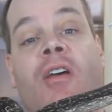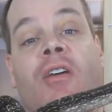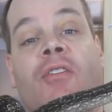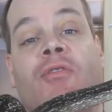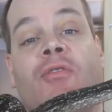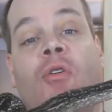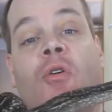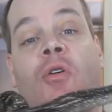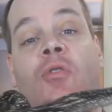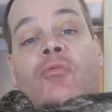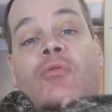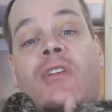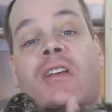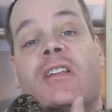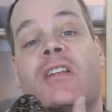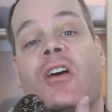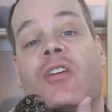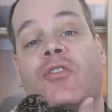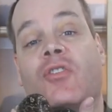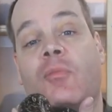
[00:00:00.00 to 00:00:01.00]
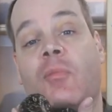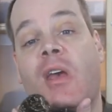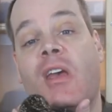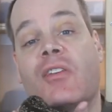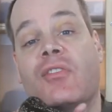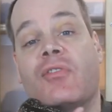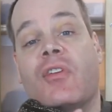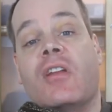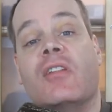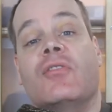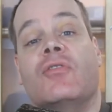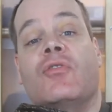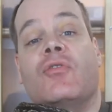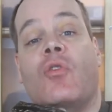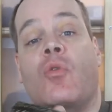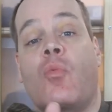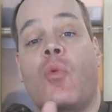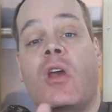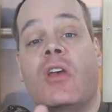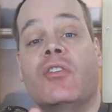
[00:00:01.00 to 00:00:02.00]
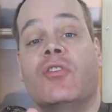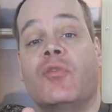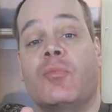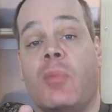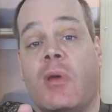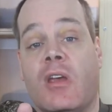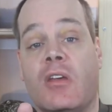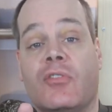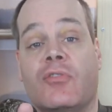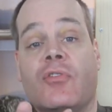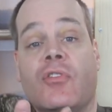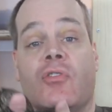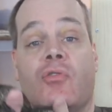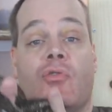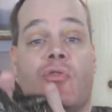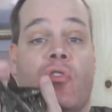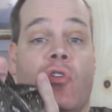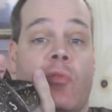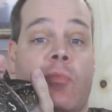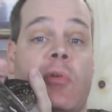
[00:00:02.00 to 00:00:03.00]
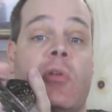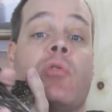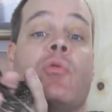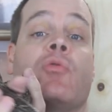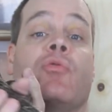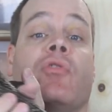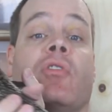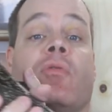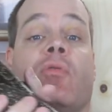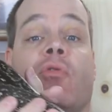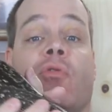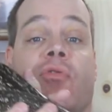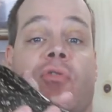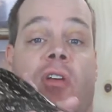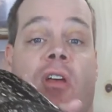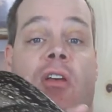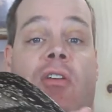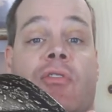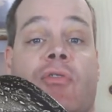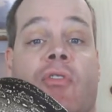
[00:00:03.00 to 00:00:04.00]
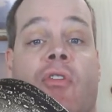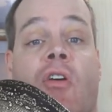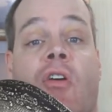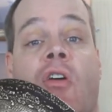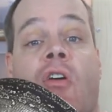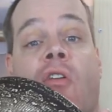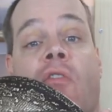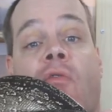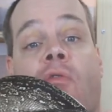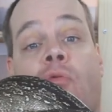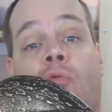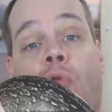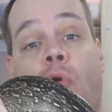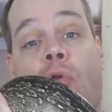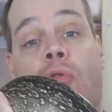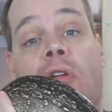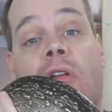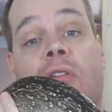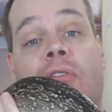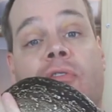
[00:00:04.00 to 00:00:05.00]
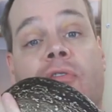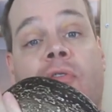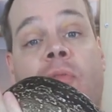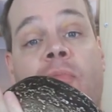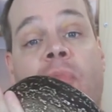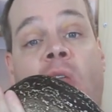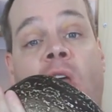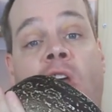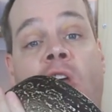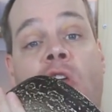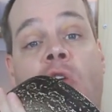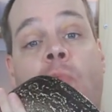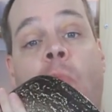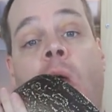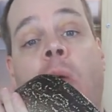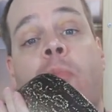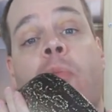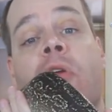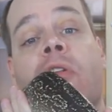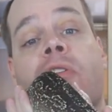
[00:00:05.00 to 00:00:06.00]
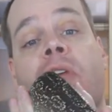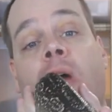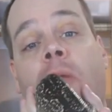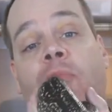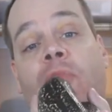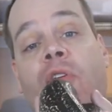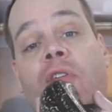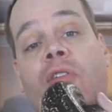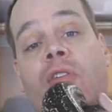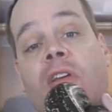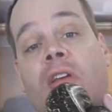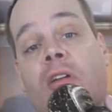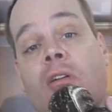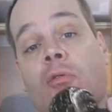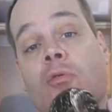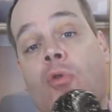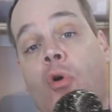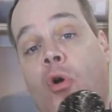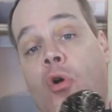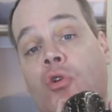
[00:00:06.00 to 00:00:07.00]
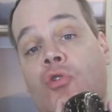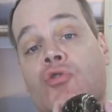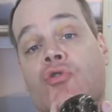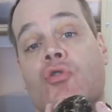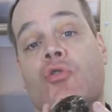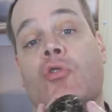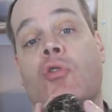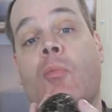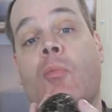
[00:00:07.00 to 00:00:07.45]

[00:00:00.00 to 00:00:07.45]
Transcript: So it really doesn't make sense to waste space that you could be using for snakes for rodents. You might be tempted to get a larger